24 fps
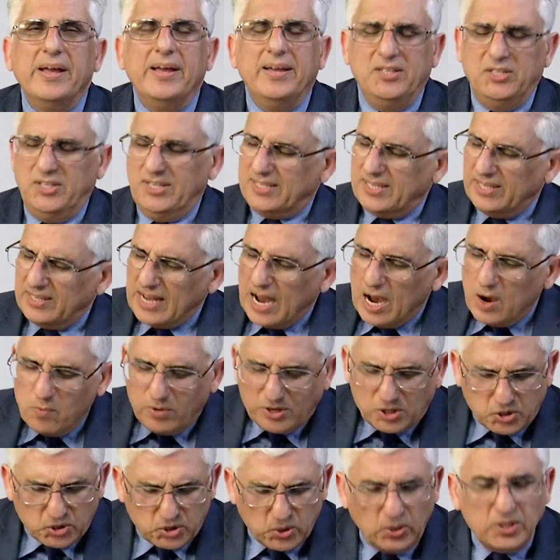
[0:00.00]
She said, I
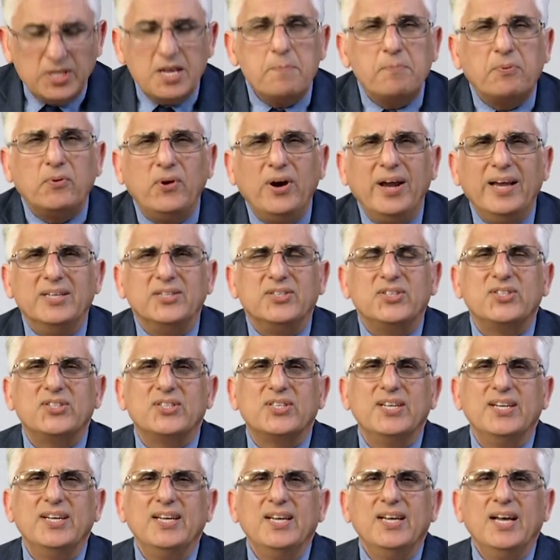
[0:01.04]
was so
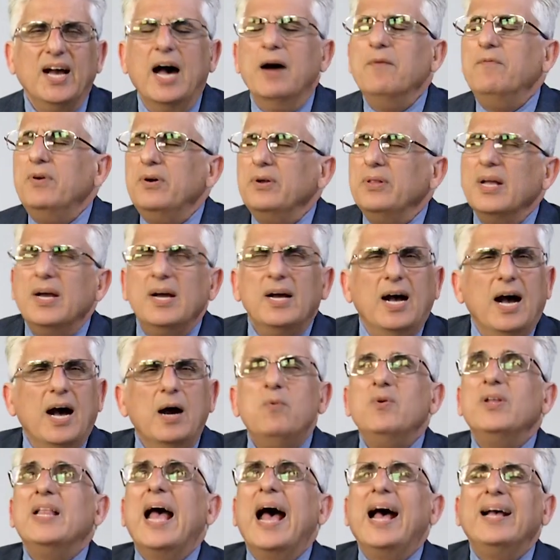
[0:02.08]
depressed. I
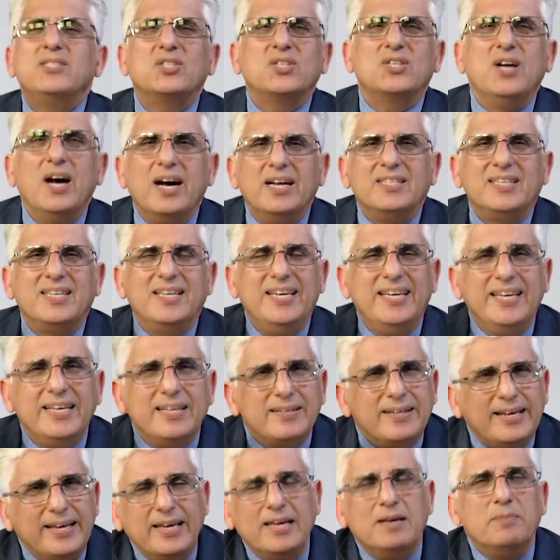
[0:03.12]
would ask God,
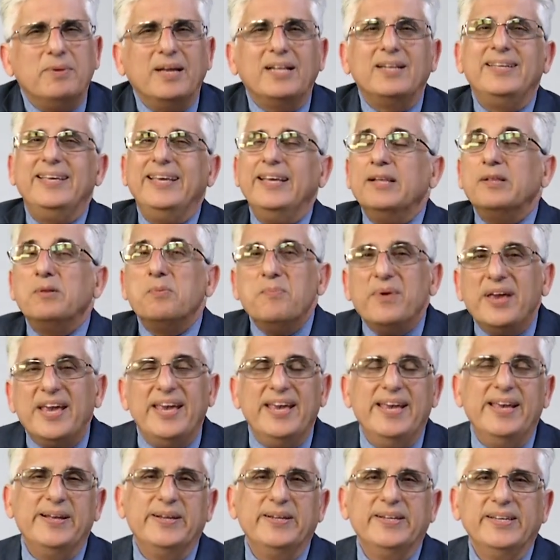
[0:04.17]
kill him and kill
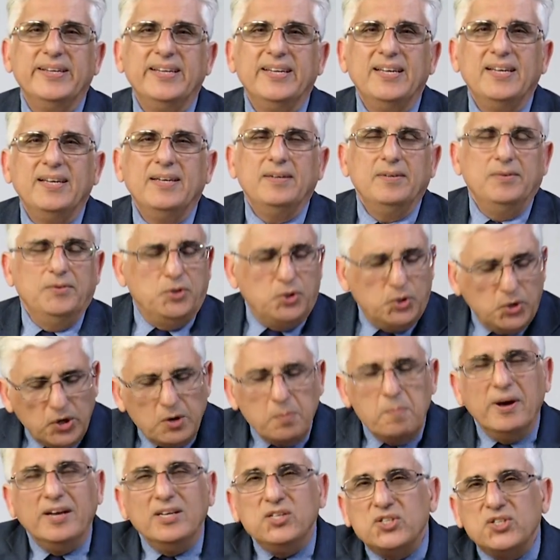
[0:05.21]
me.
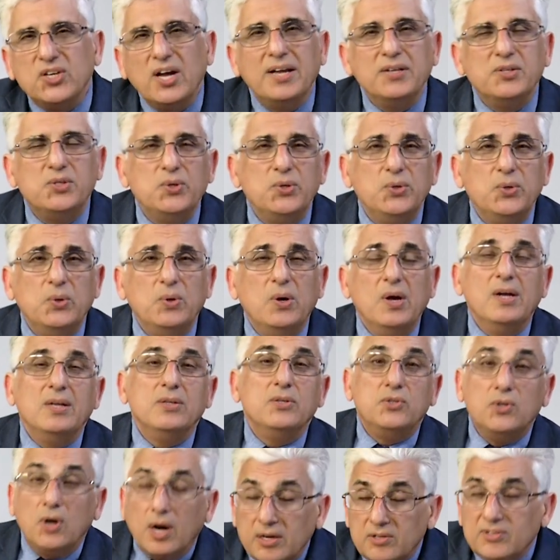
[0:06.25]
Took my son to
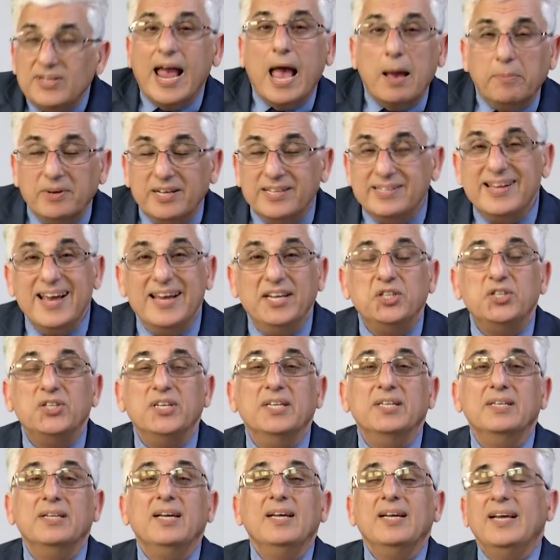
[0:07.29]
drug
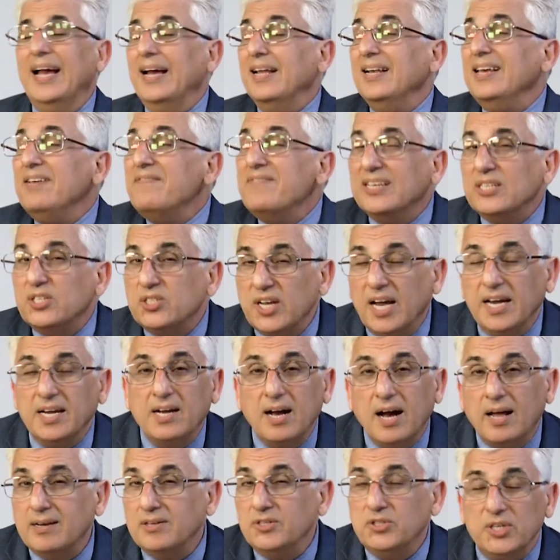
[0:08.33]
rehabilitation and even
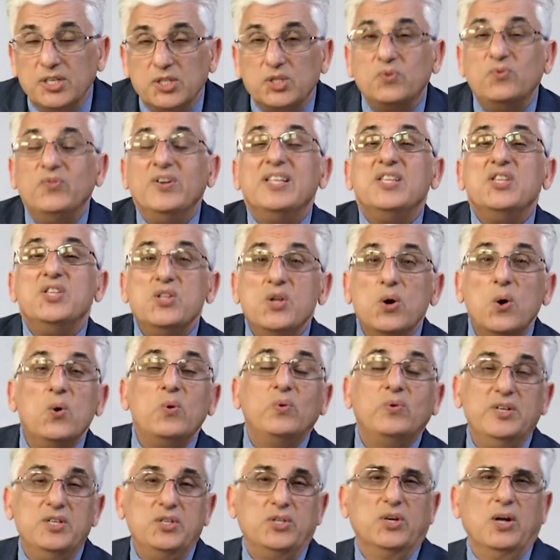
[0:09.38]
psychologists with no
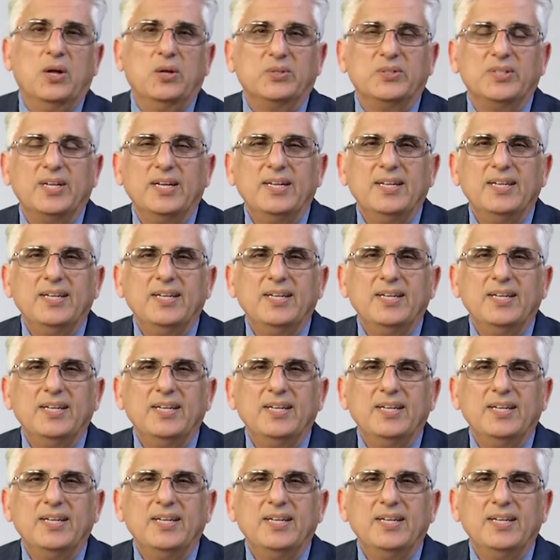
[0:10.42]
result.